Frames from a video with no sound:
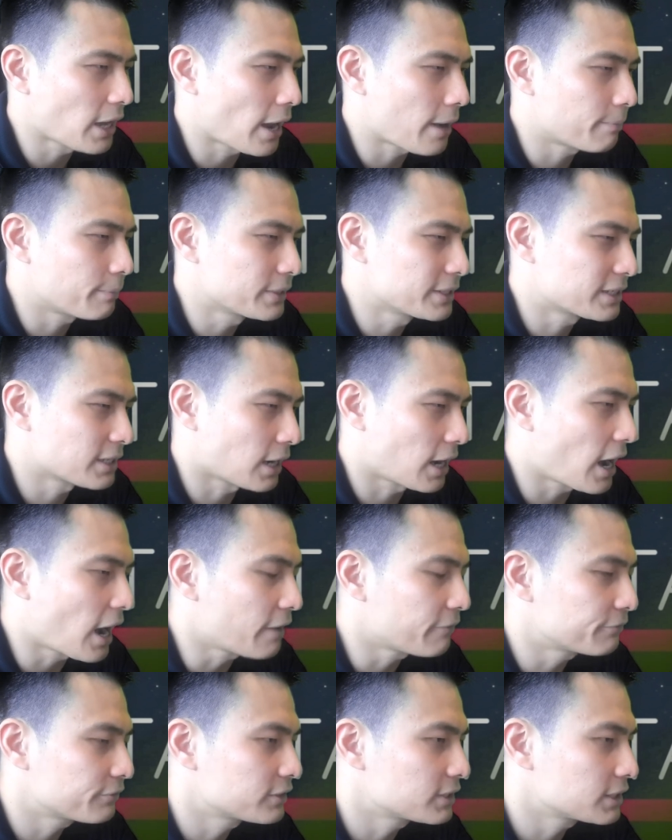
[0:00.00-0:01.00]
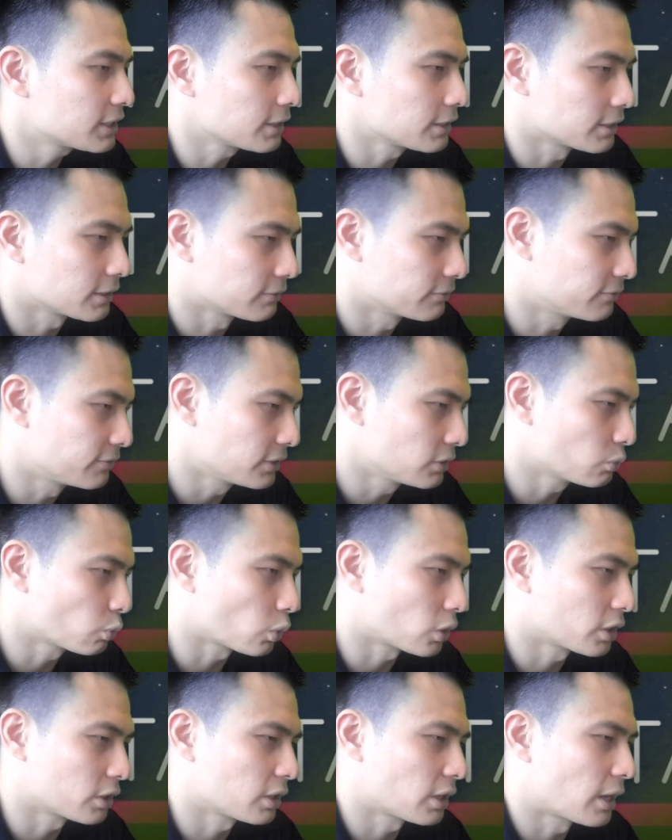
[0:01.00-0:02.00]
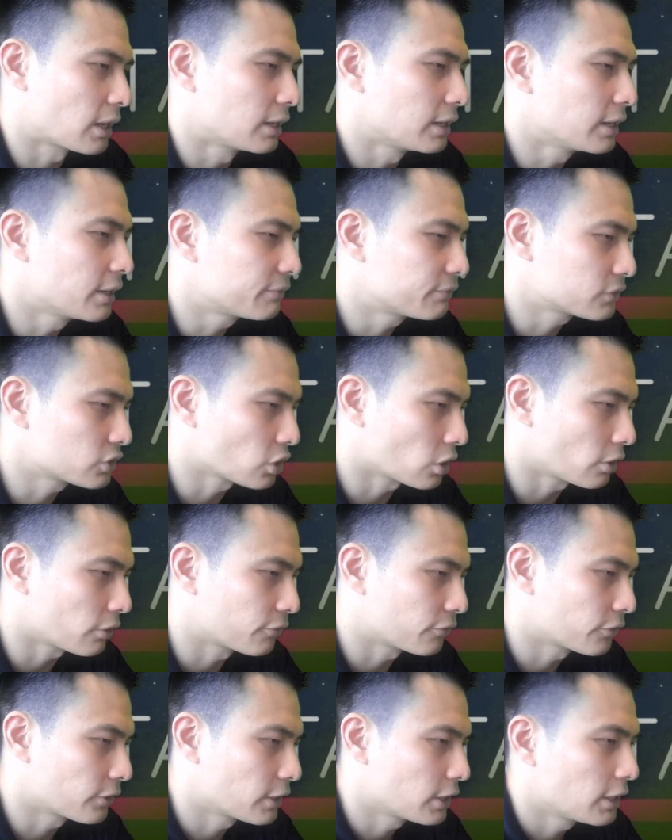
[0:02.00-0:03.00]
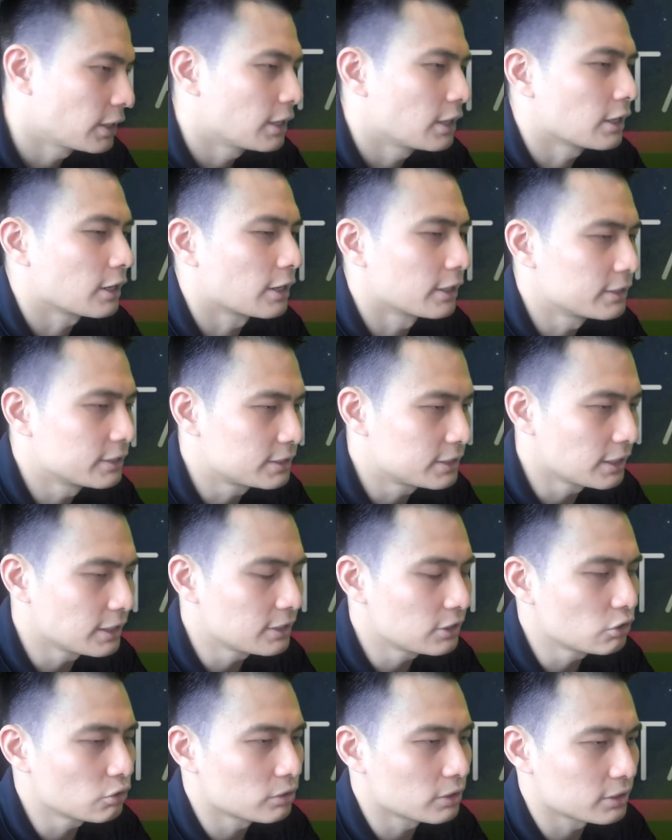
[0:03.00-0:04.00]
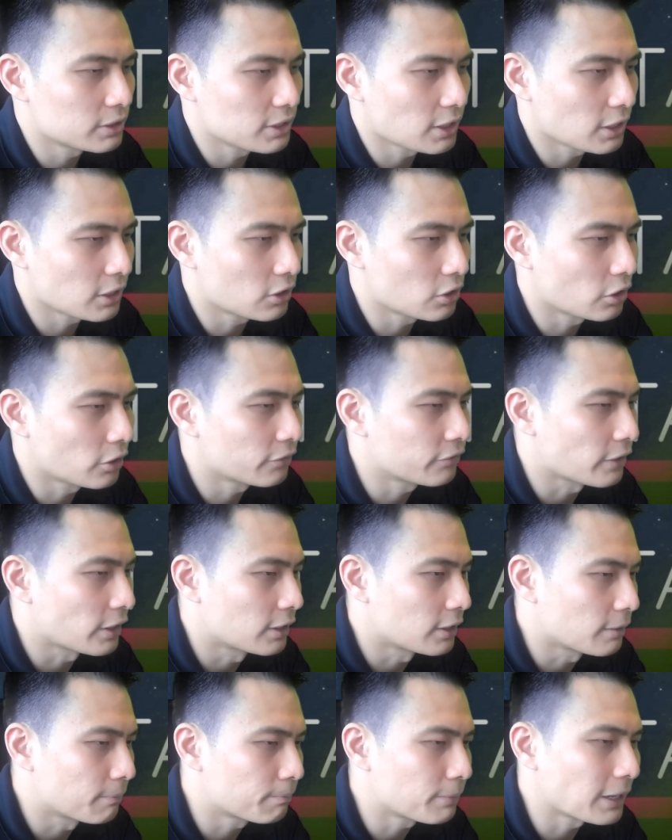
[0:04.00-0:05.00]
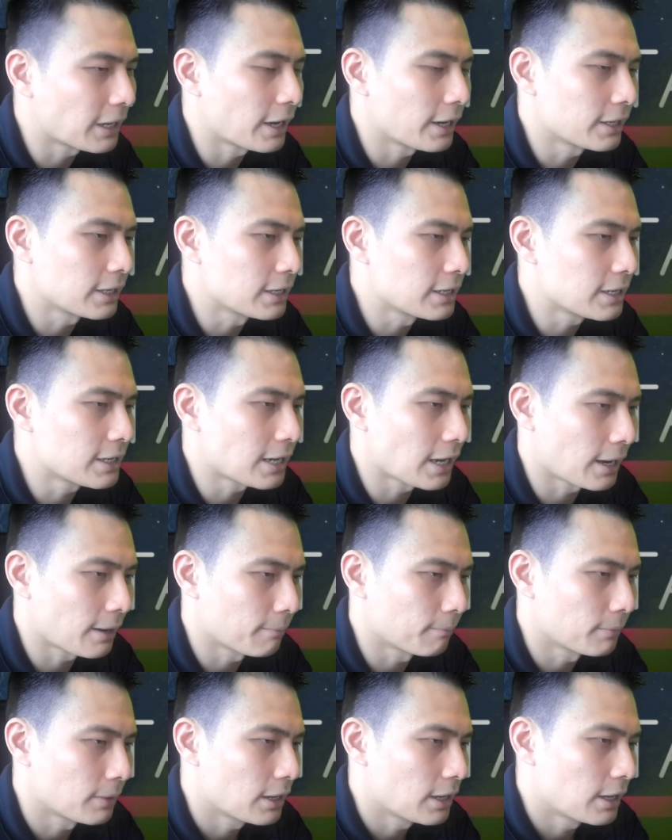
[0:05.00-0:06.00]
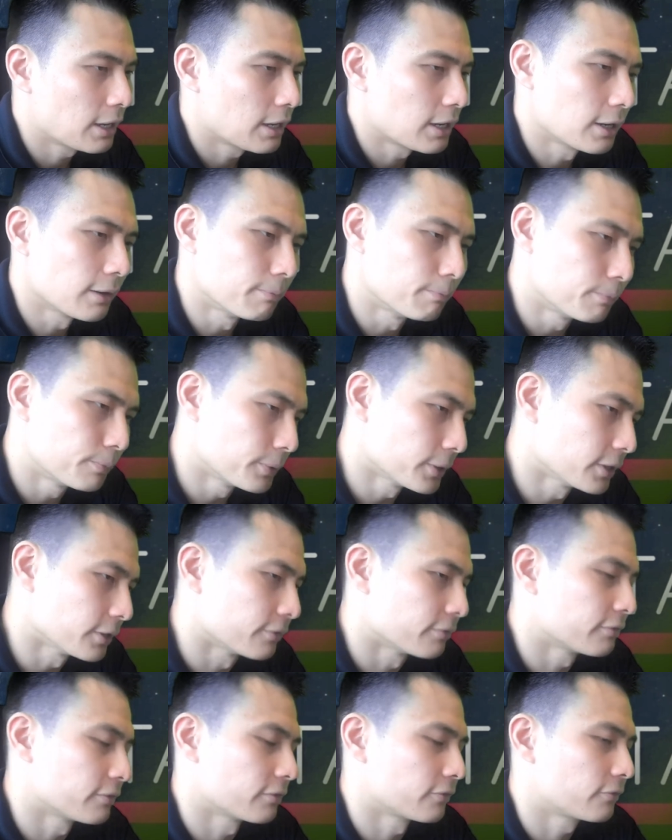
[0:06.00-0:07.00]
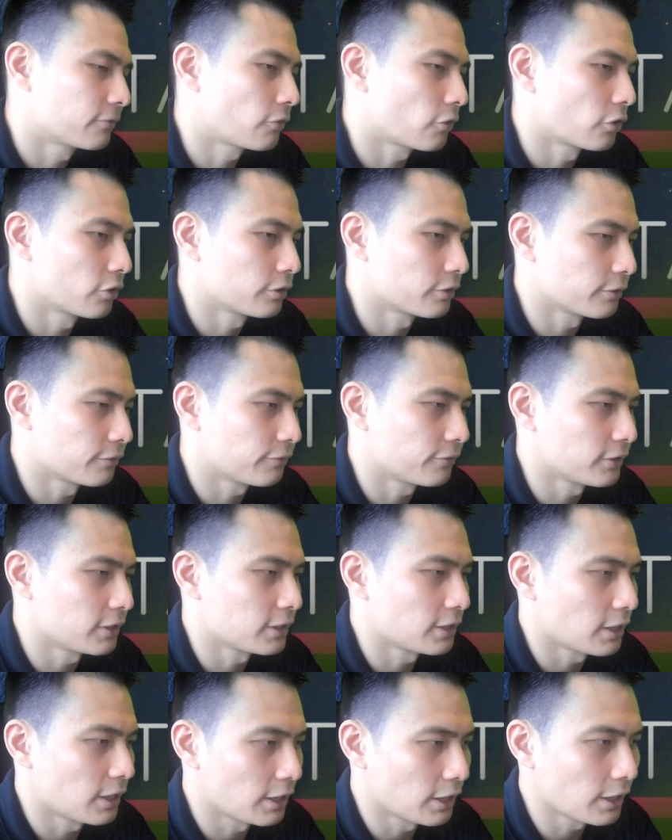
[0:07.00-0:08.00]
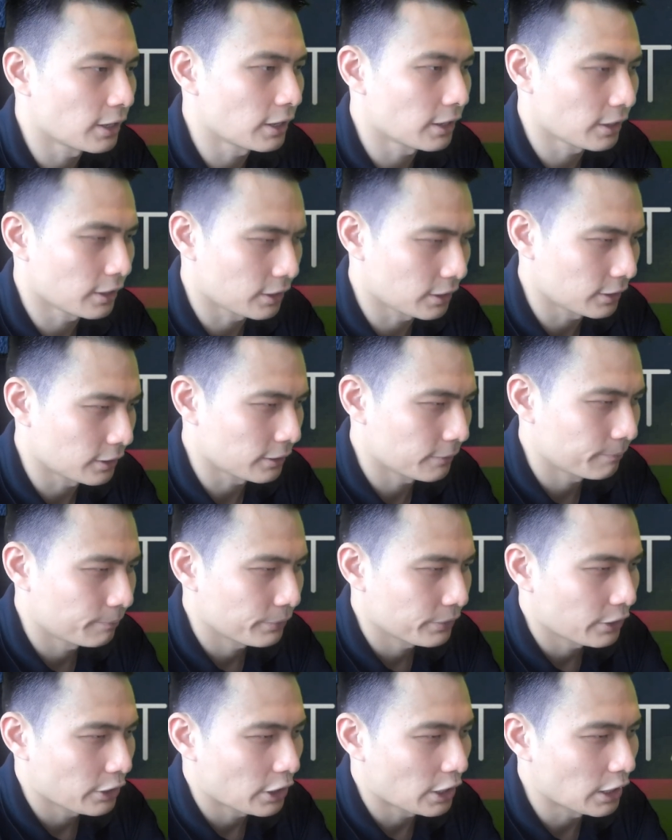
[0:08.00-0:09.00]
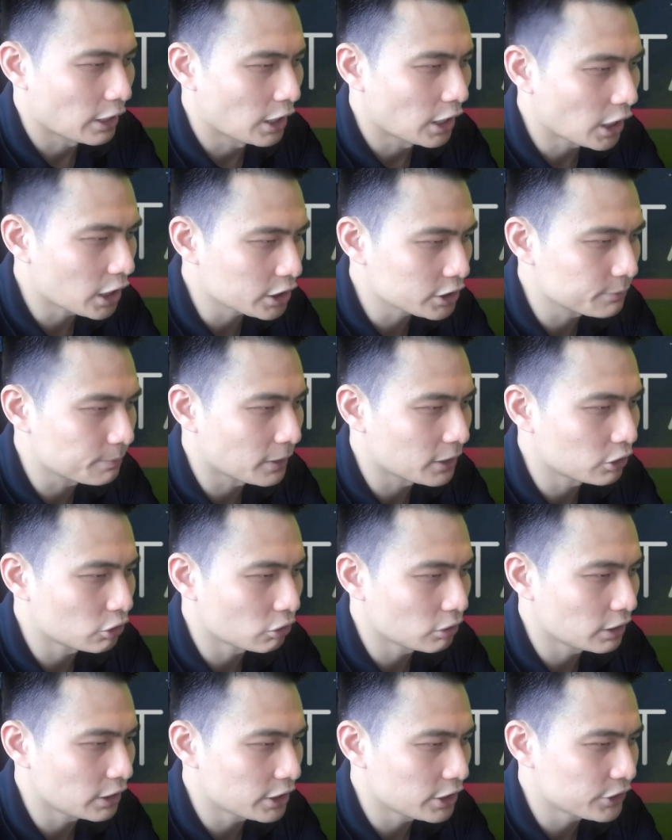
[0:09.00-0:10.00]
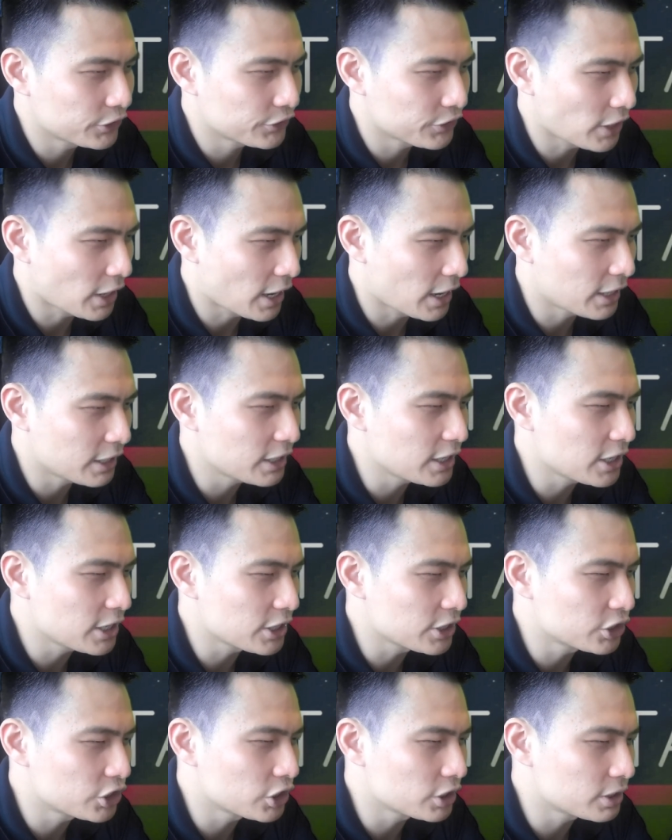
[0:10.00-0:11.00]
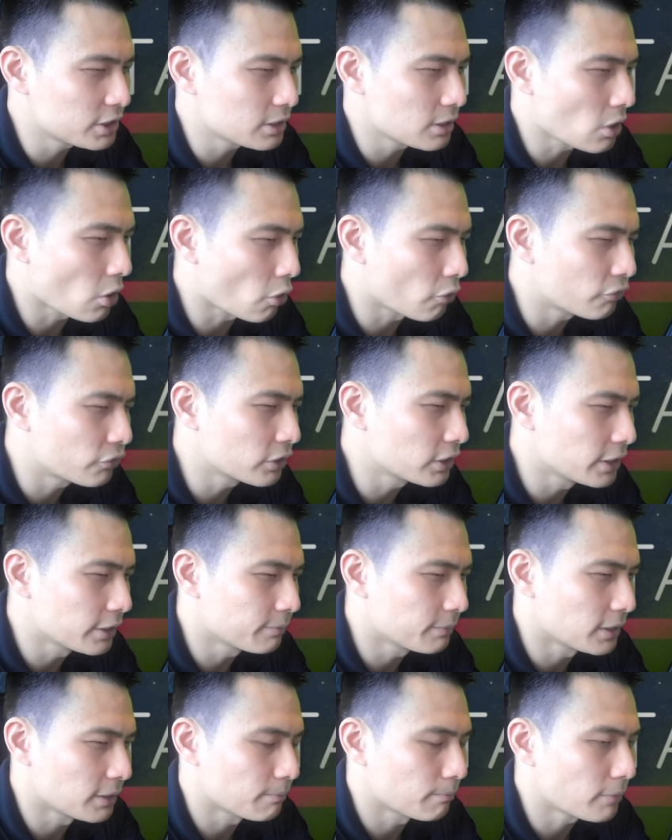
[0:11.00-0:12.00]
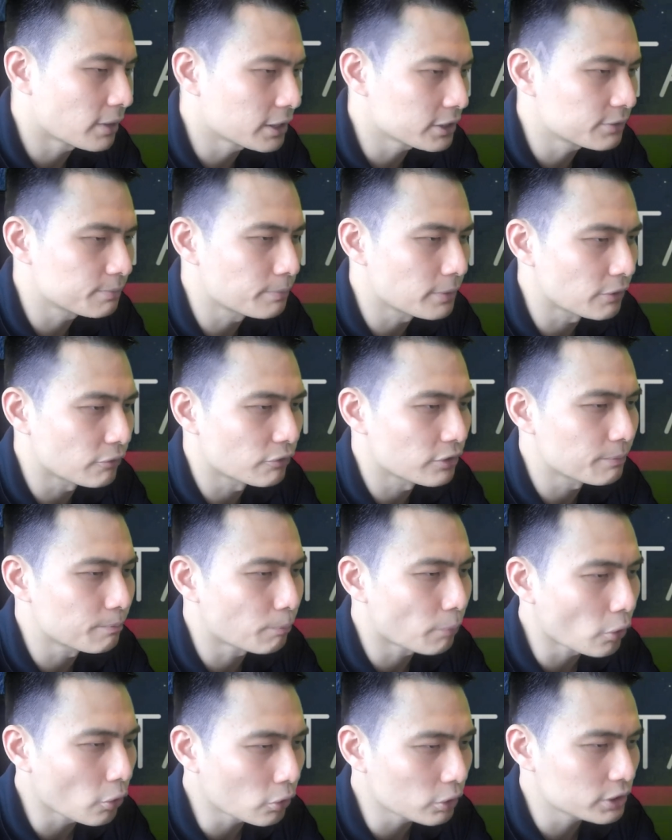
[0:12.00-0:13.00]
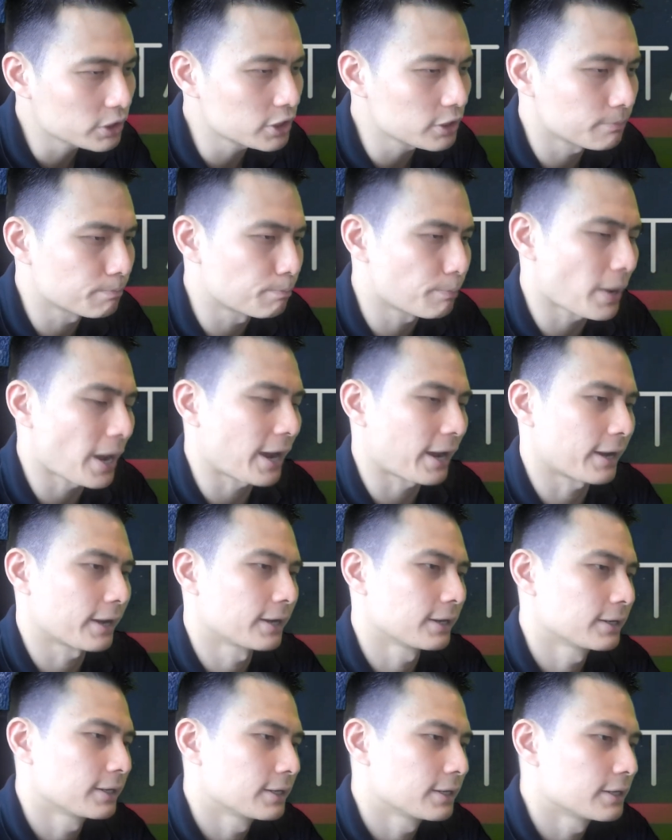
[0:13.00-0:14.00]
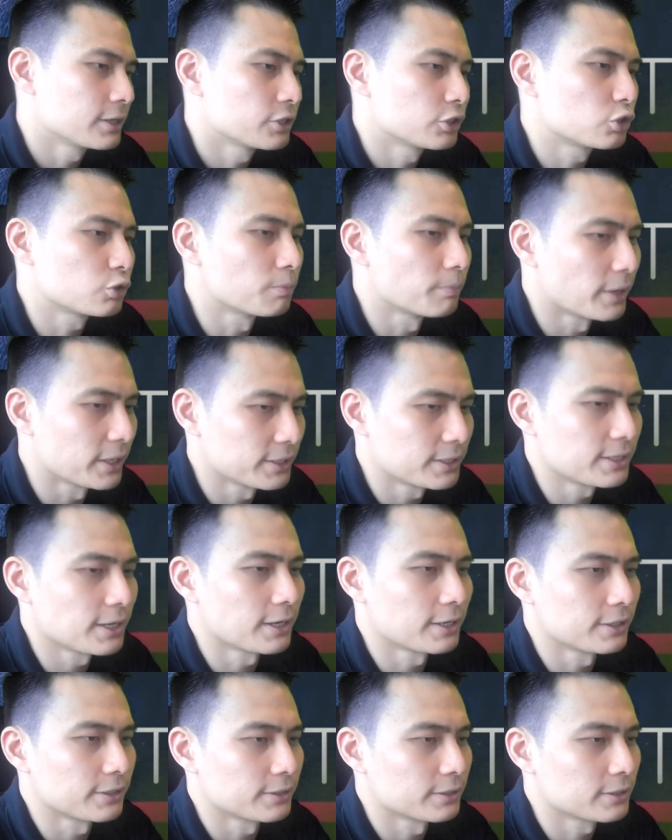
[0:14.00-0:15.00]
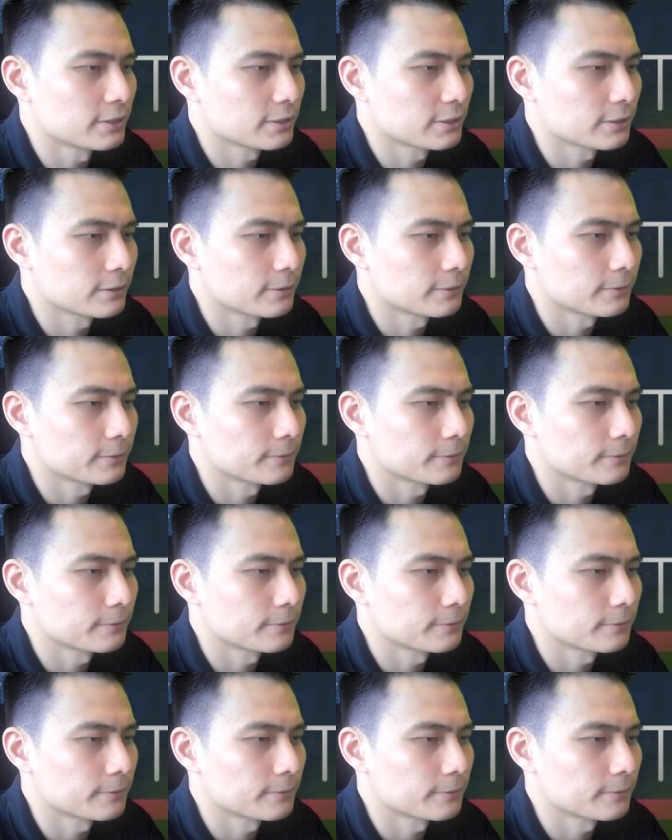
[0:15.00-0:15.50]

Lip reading: happens after V1 and liftoff, continue the takeoff and apply ECAM above 400 feet AAL. And last but not least, any EGT overlimit must be reported back to maintenance.